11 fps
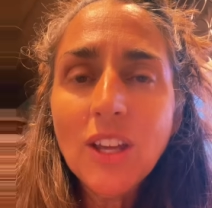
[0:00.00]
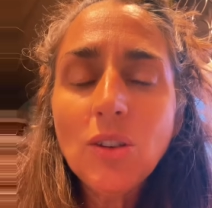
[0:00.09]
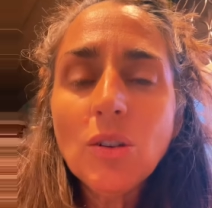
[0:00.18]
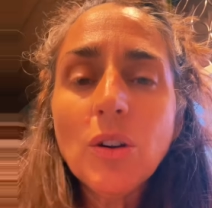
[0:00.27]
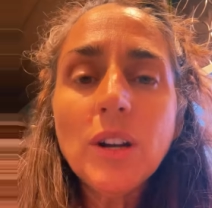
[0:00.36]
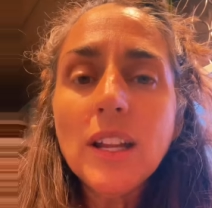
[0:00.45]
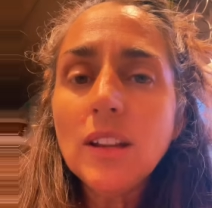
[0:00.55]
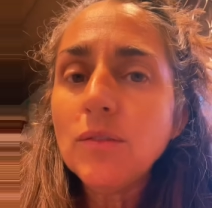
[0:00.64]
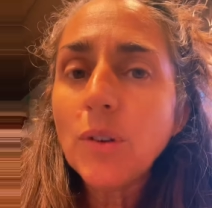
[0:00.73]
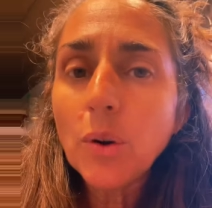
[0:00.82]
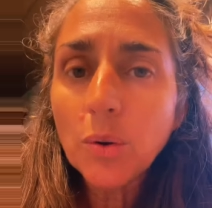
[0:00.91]
you already
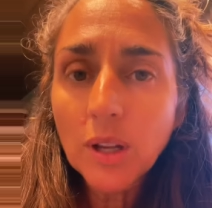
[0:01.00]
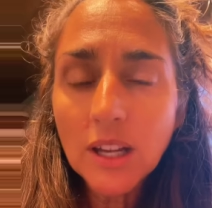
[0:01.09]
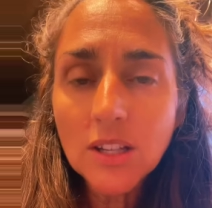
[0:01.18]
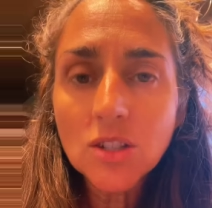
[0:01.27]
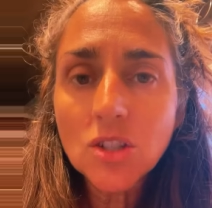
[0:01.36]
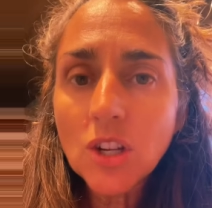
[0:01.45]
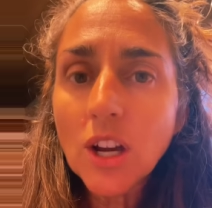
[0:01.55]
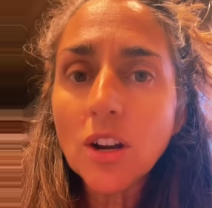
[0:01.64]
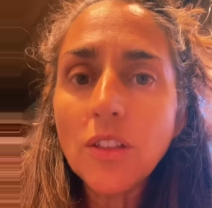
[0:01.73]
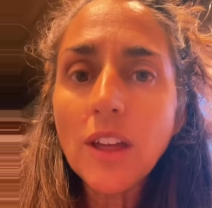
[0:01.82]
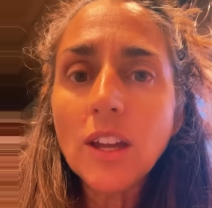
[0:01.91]
invoke and
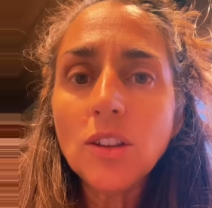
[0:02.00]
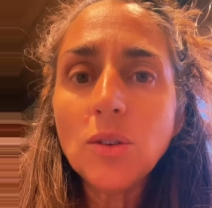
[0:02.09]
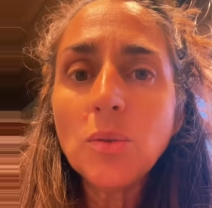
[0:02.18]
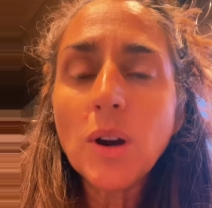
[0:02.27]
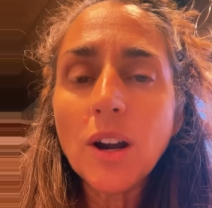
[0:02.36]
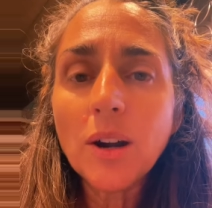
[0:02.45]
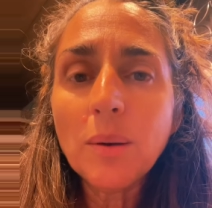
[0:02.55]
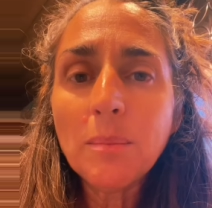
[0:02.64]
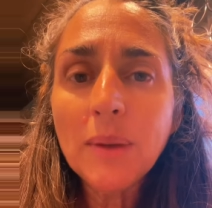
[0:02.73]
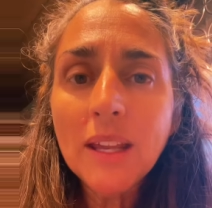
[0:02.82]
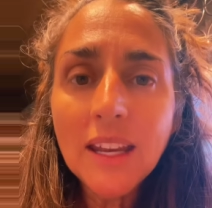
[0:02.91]
share that you are
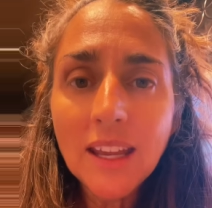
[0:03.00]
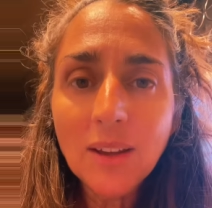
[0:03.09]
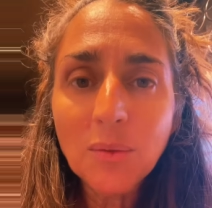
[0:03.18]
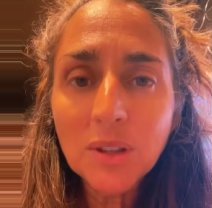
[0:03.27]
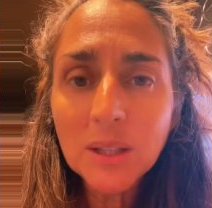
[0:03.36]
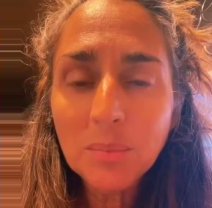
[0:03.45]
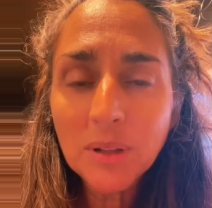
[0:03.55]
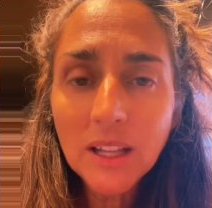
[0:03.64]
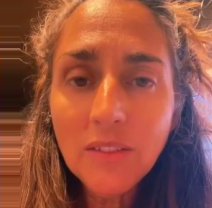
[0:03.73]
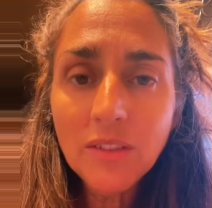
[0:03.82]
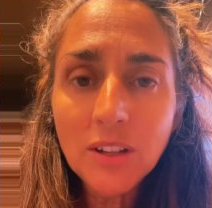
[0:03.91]
meeting with the
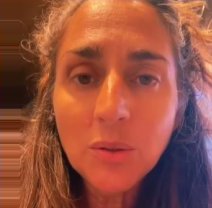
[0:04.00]
beloved,